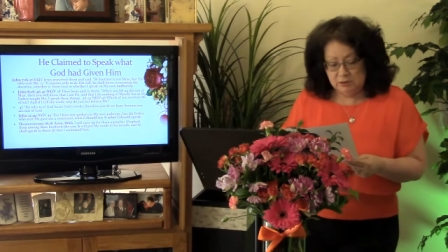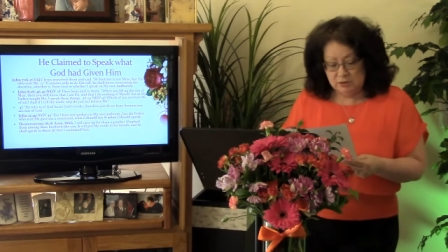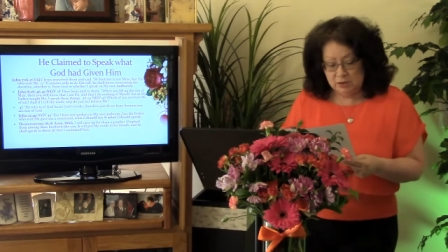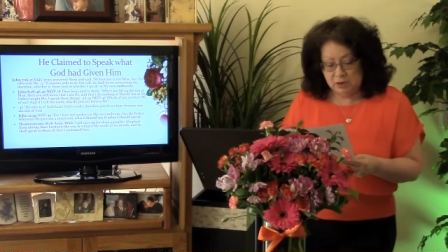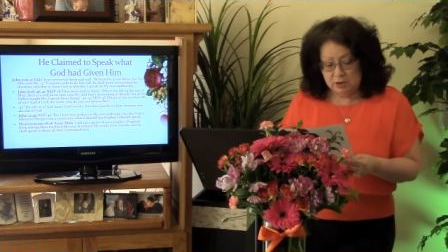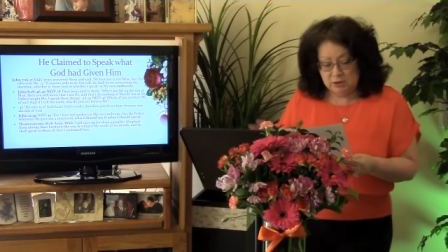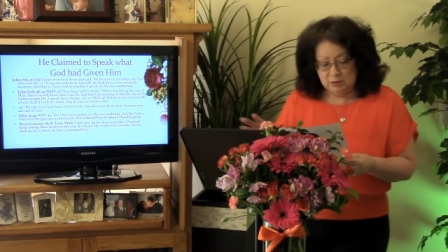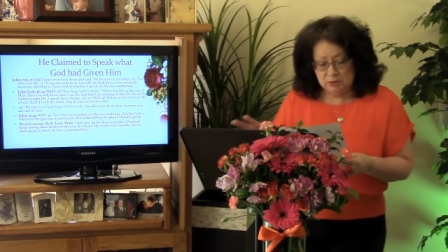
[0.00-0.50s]

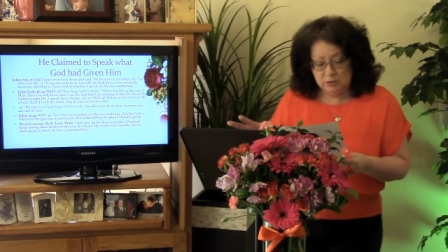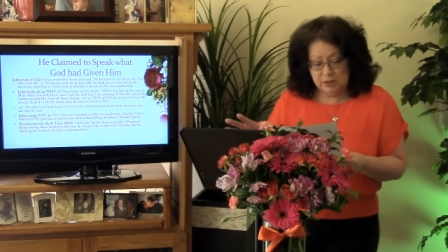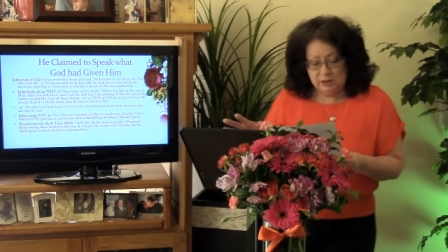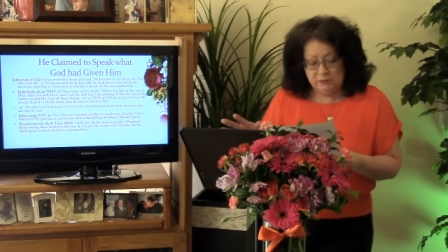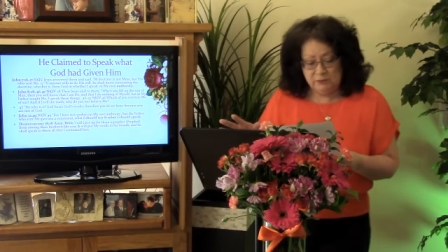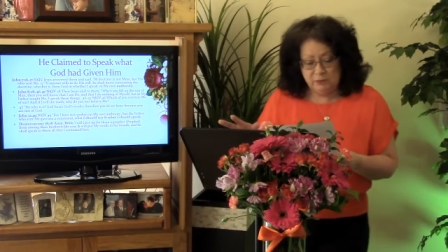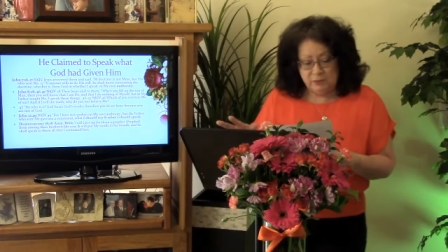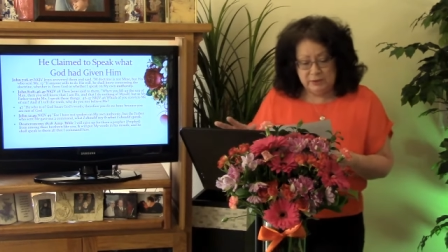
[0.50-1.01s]
John
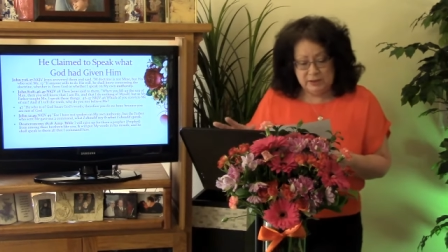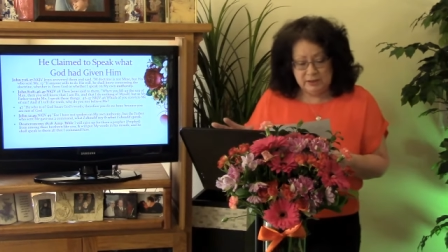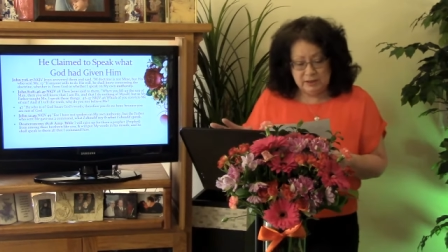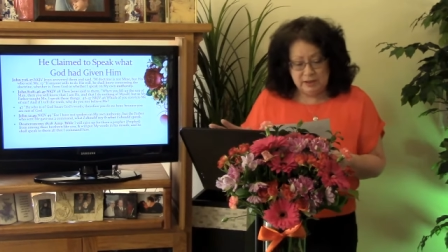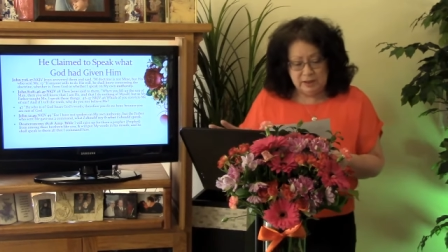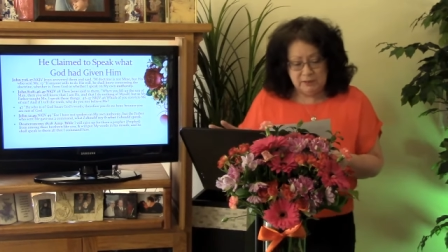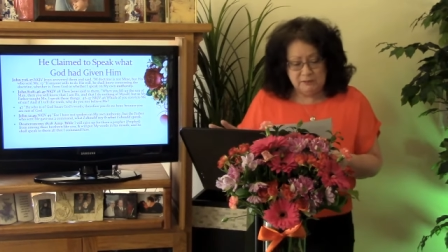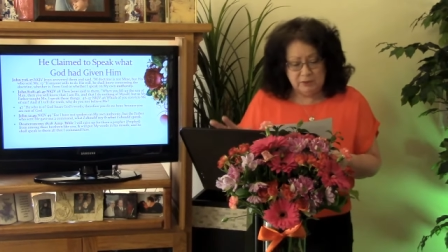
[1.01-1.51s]
12,
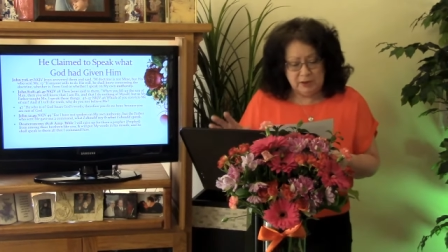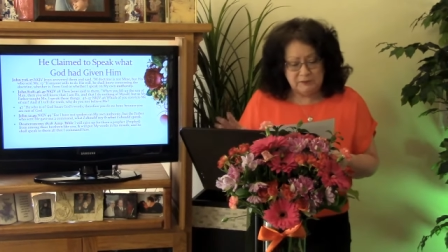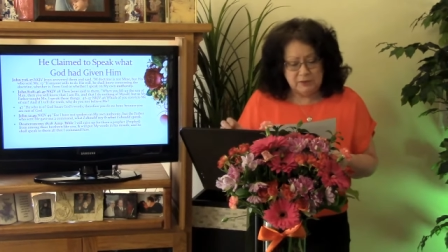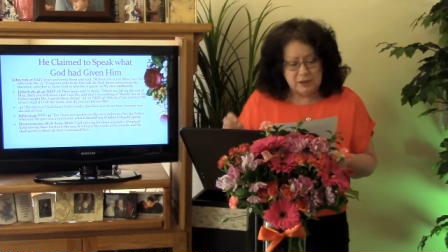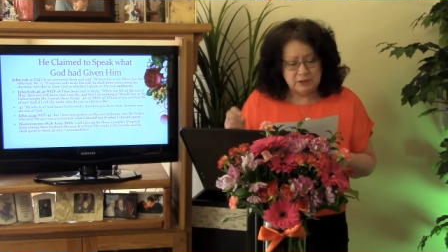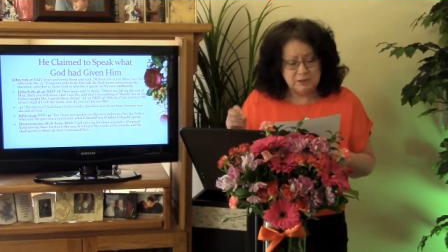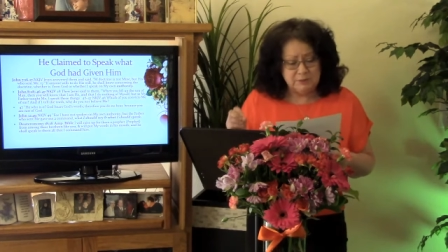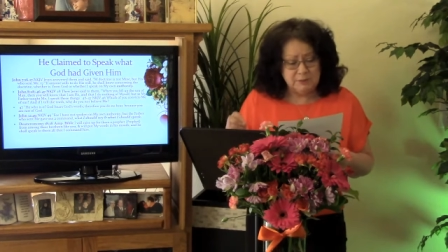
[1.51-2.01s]
49, For I have
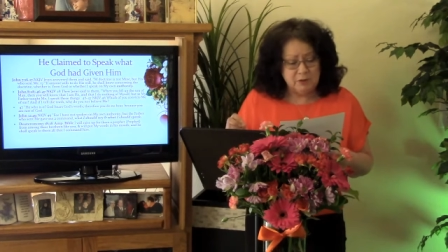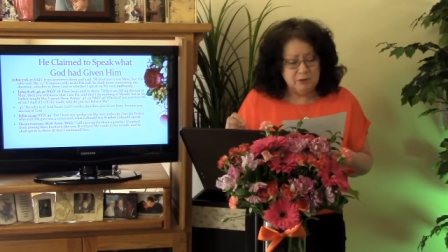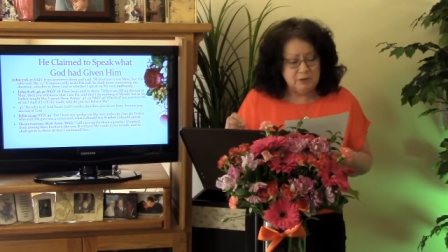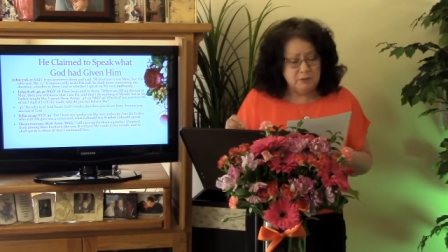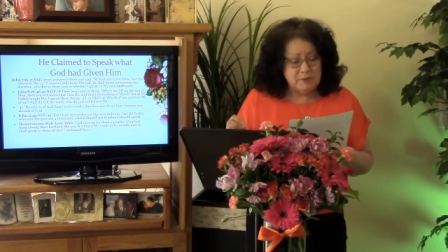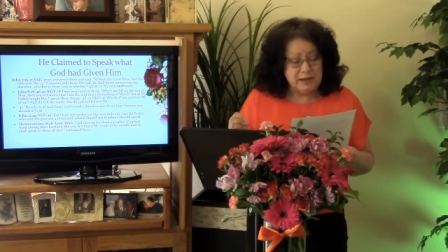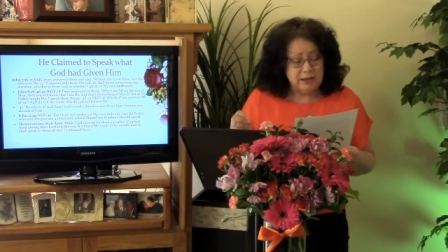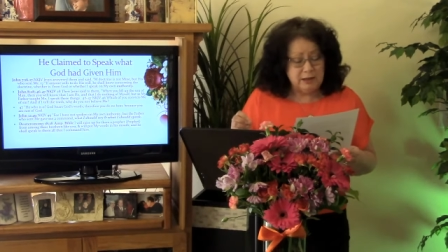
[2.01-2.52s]
not spoken
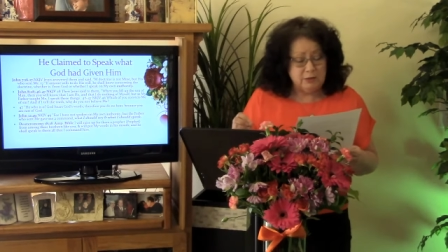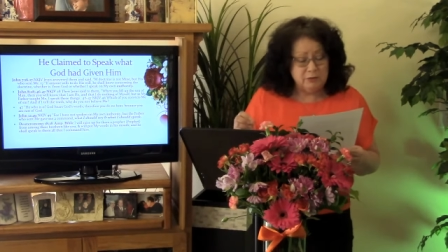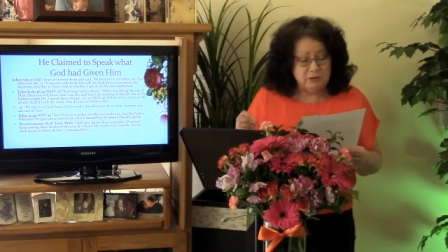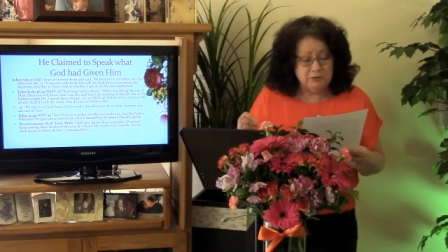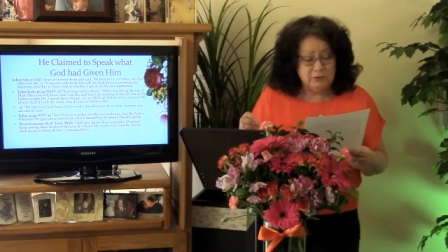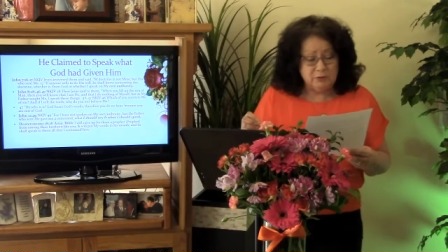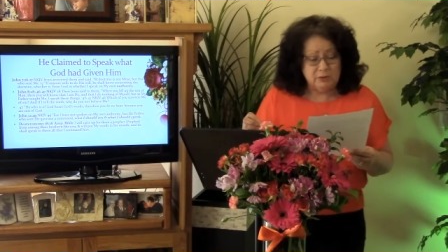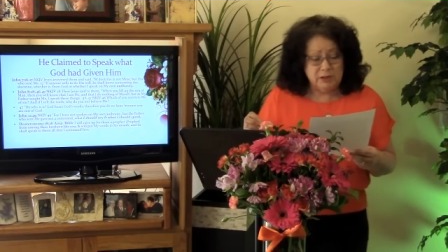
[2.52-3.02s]
on my own
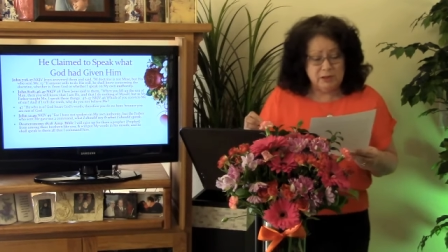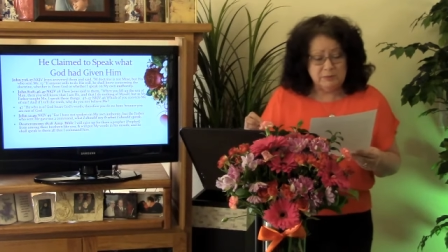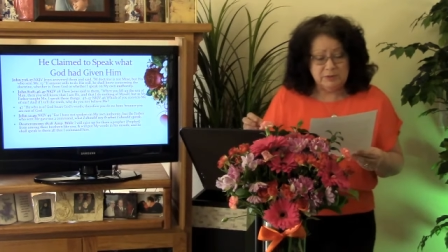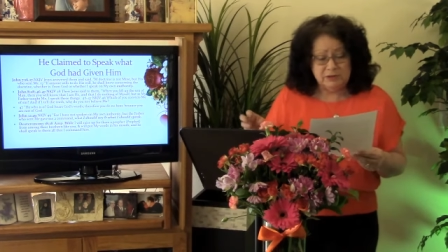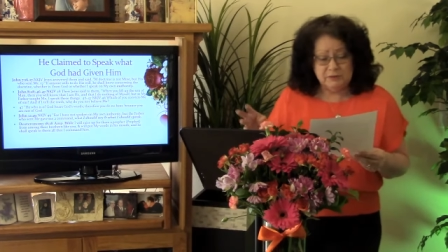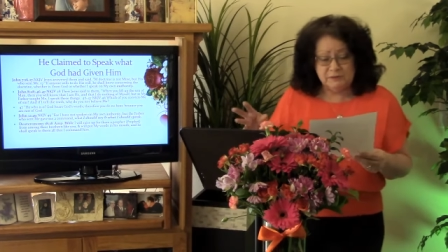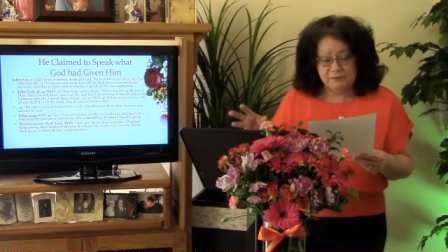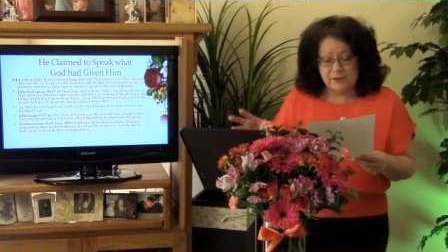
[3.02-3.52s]
authority,
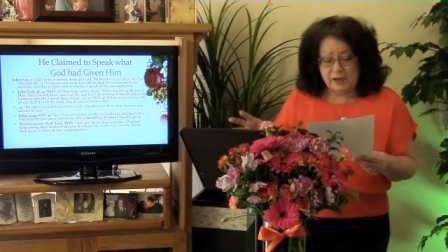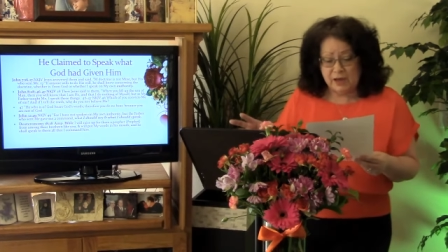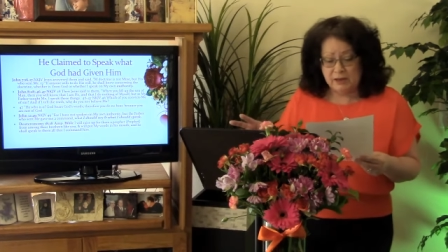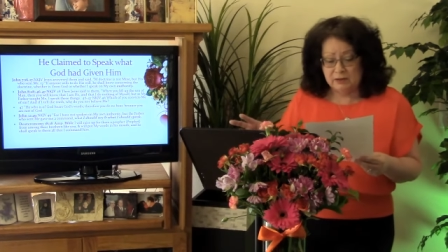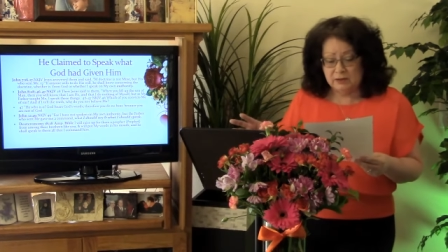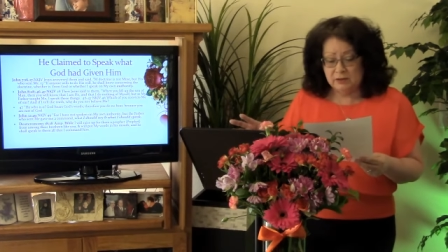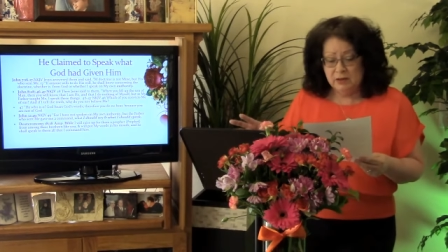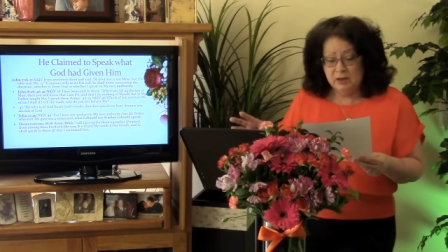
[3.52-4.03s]
but the
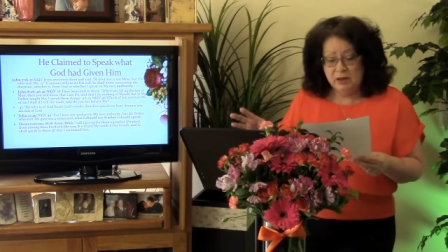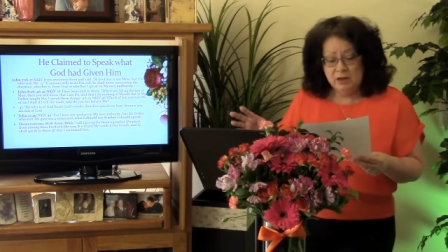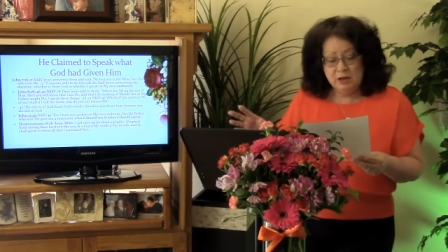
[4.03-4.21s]
Father